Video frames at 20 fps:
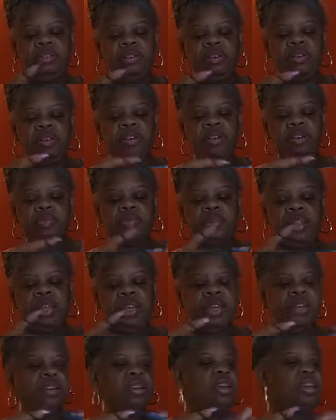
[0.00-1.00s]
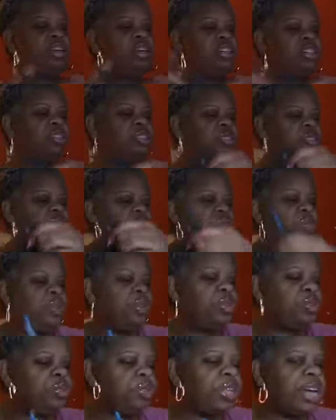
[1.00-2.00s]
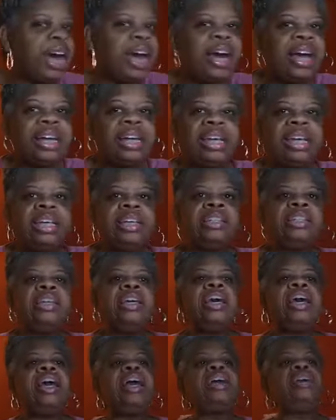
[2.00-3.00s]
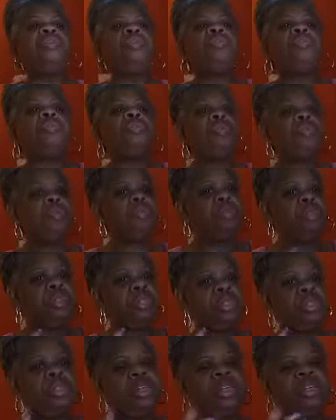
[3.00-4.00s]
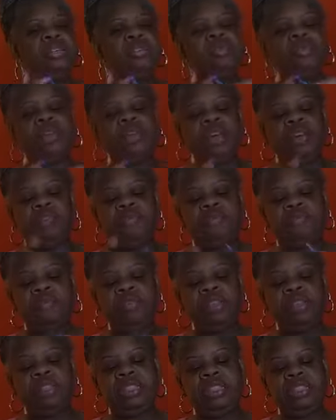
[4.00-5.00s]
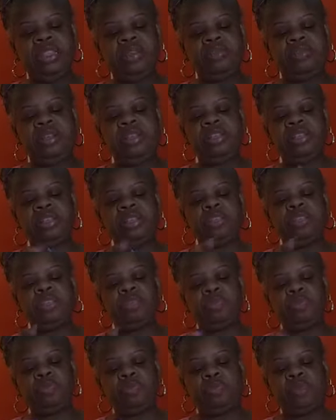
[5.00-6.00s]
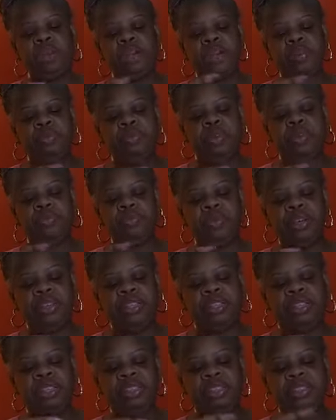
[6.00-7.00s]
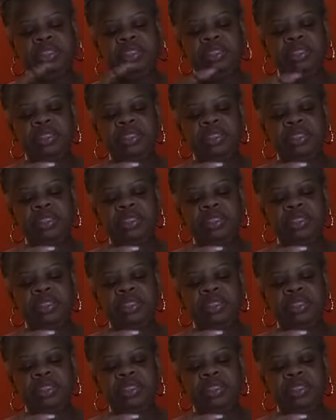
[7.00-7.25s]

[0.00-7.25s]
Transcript: calm down. Cause you know when you tired and you don't go to and you can't fall asleep, it's cause your brain be racing.